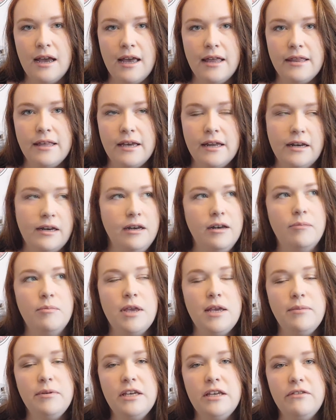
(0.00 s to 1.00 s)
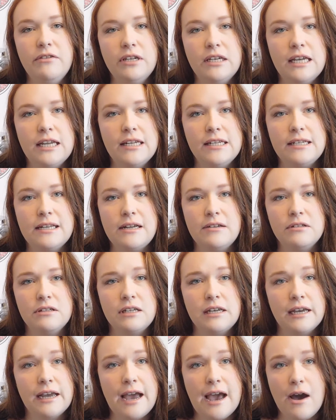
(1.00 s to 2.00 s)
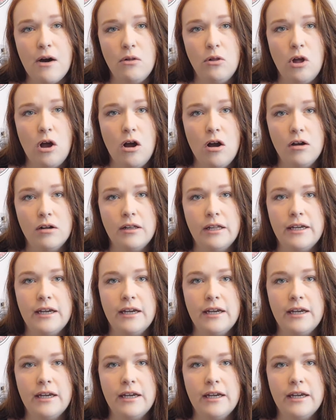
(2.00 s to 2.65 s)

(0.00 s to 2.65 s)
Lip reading: and then maybe even get it down to like how long.